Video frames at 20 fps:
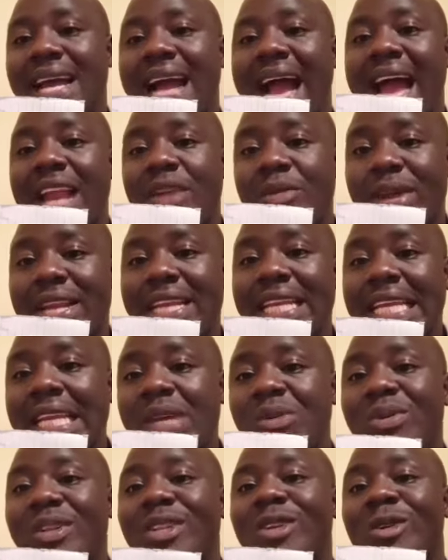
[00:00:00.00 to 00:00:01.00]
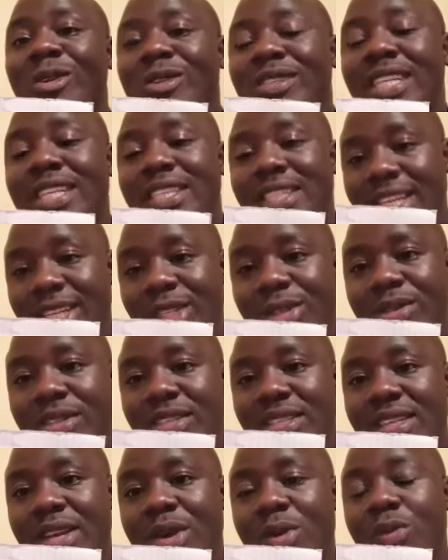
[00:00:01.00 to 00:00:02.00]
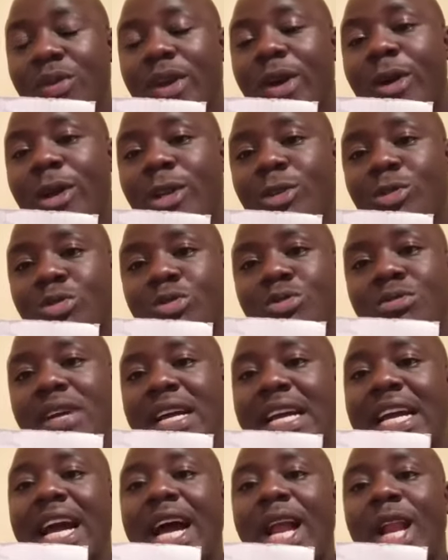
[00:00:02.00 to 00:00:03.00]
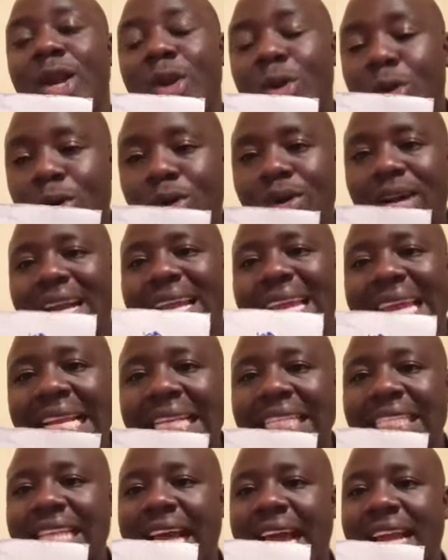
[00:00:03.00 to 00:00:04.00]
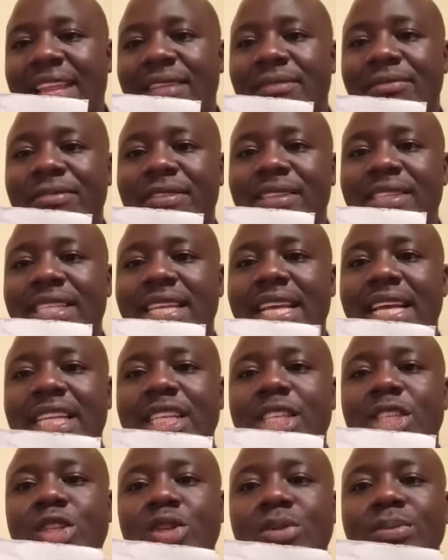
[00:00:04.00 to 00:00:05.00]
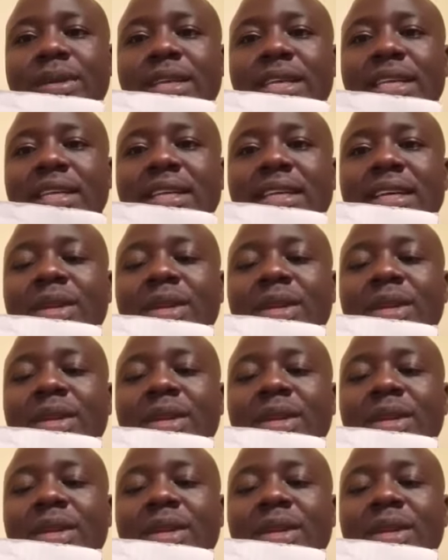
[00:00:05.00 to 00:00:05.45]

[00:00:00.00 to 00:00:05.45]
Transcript: And we are dealing with concentrations. We are going to look inside the whisking tubing.